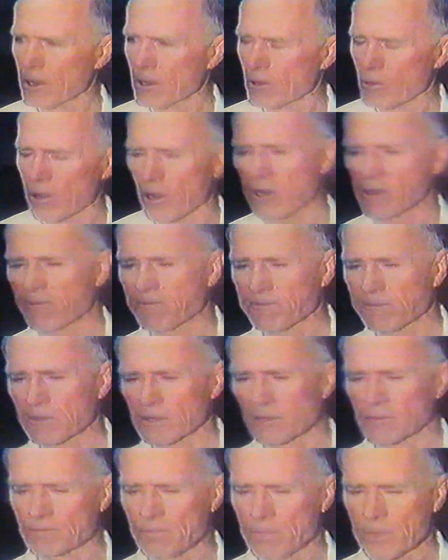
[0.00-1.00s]
What if
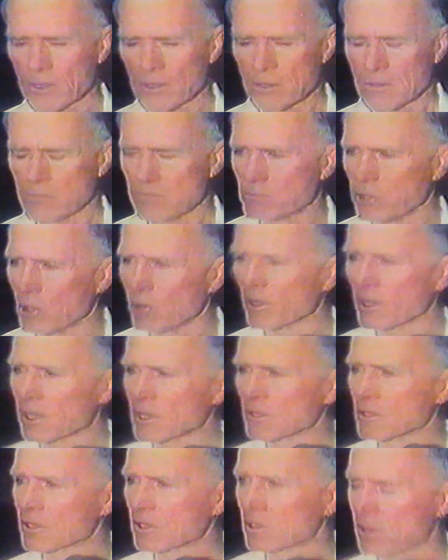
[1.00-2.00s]
um, Bowie
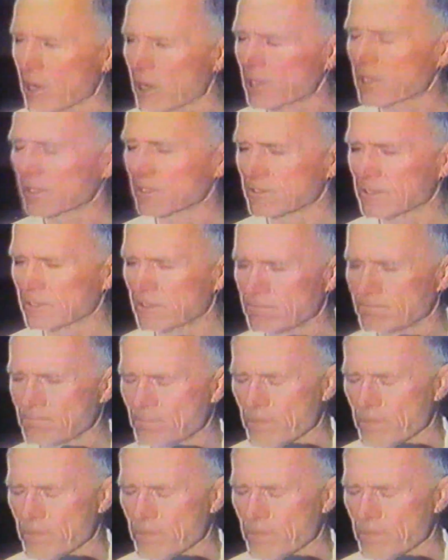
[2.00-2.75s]
and Crockett and,